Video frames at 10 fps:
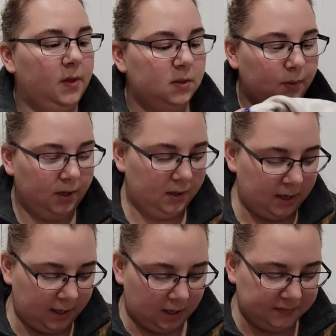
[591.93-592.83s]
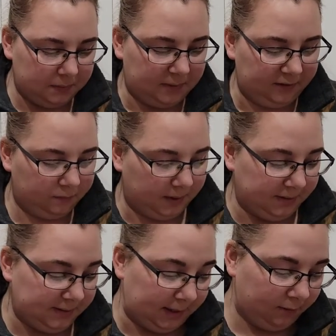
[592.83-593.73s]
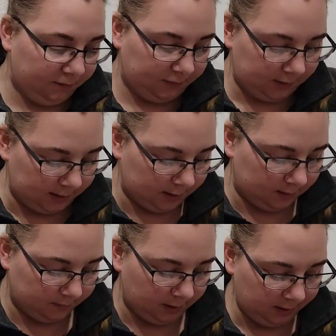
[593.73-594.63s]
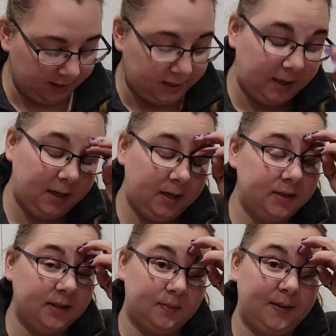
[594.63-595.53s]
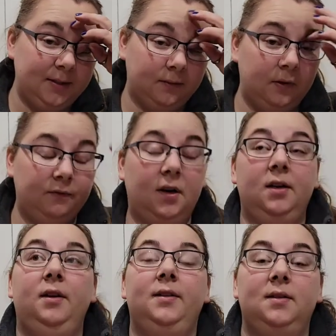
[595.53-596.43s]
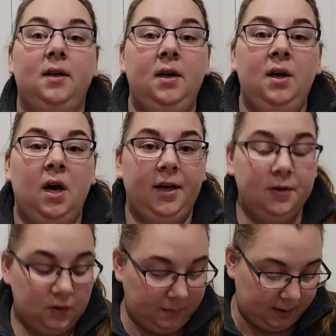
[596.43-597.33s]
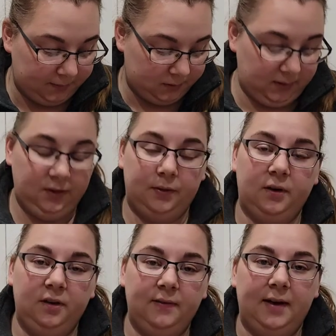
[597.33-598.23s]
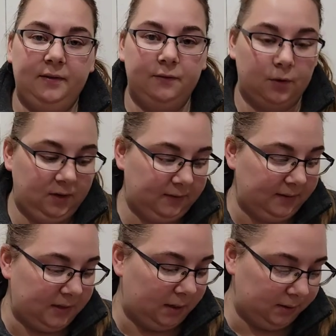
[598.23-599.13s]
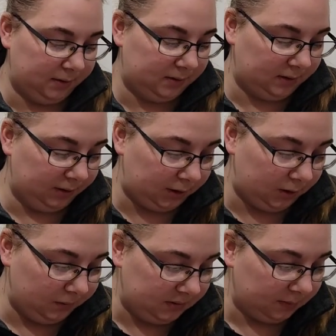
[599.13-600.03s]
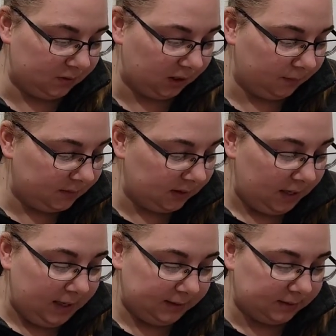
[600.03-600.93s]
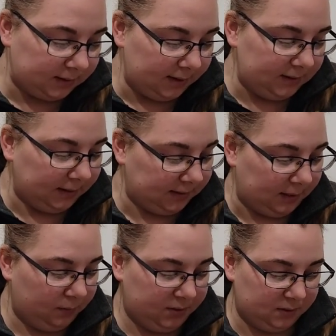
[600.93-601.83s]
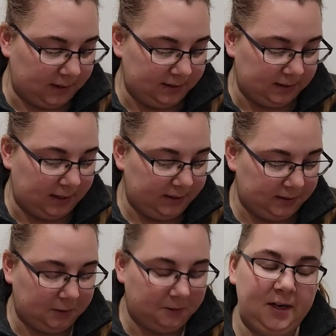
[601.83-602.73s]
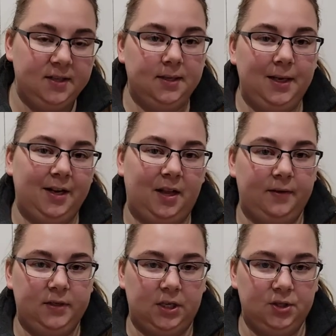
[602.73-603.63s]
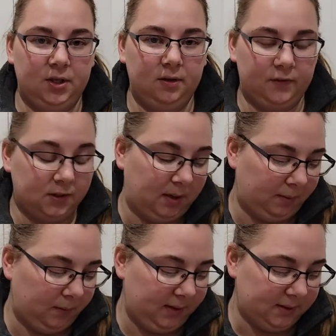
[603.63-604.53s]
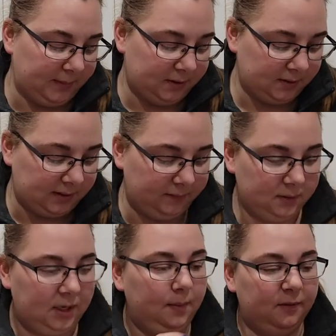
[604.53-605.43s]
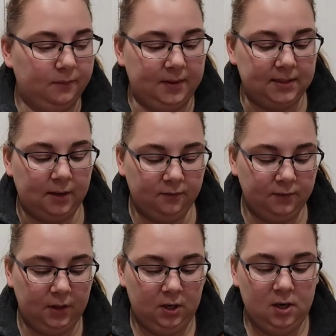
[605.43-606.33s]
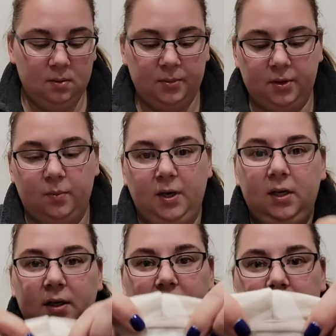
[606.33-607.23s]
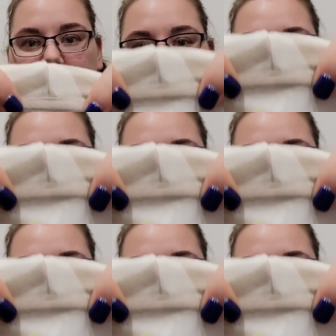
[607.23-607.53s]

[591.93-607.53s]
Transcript: And this brand I often buy for myself. Um, and it is expensive up front. It's I usually pay between $35 and $45 used sometimes. It's a size XL, which is my size, it doesn't get a lot of attention in the first couple of weeks, I might just save, keep it for myself. But the brand is